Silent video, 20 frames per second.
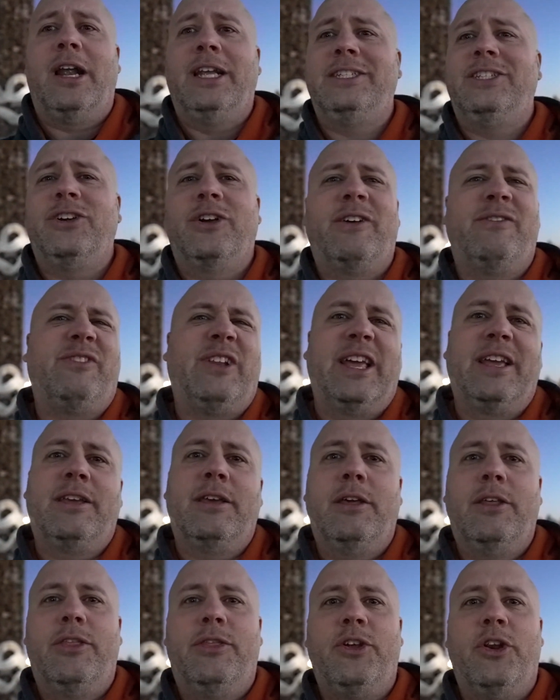I still have like
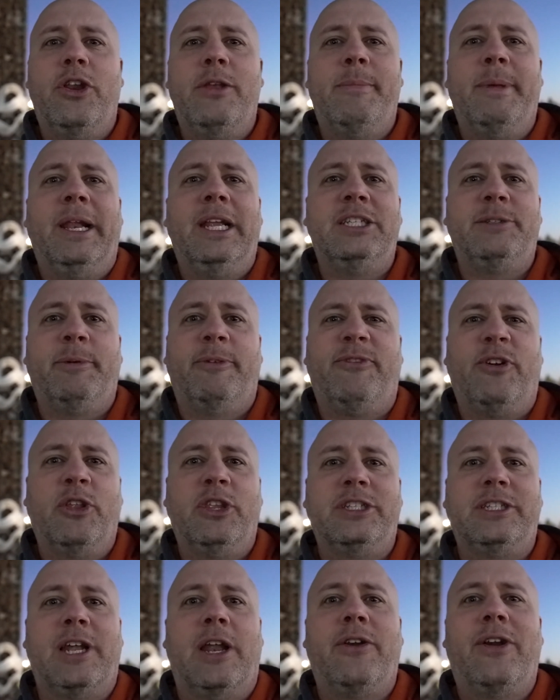30 minutes before
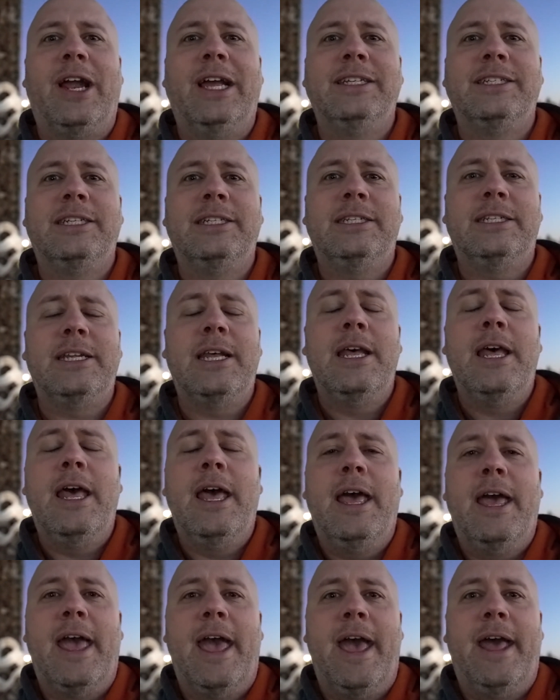the sun rises
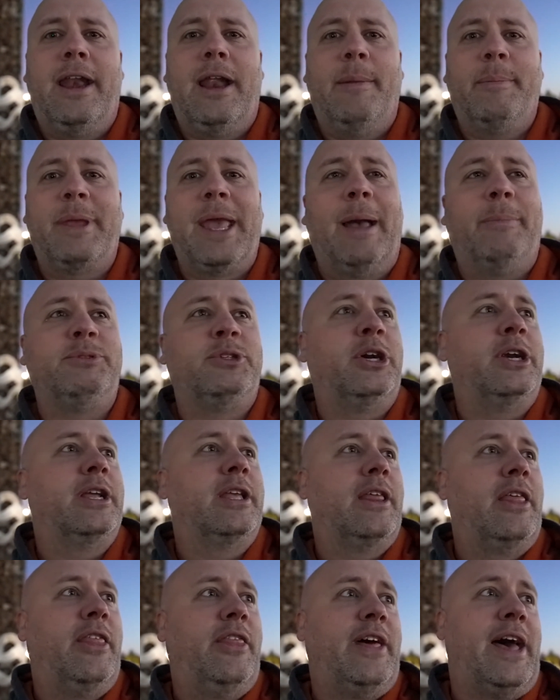and I'm
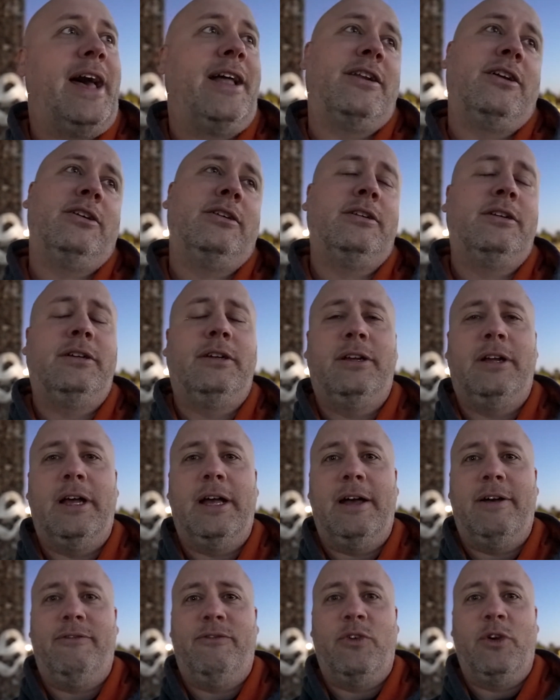capturing that
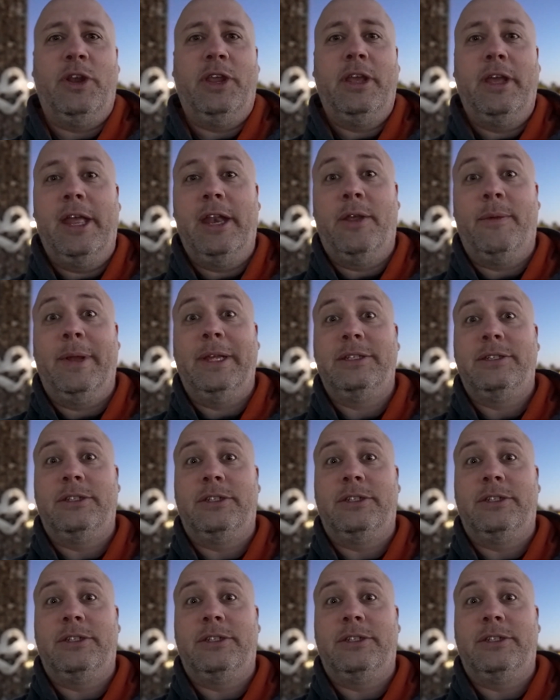uh, for you anyways.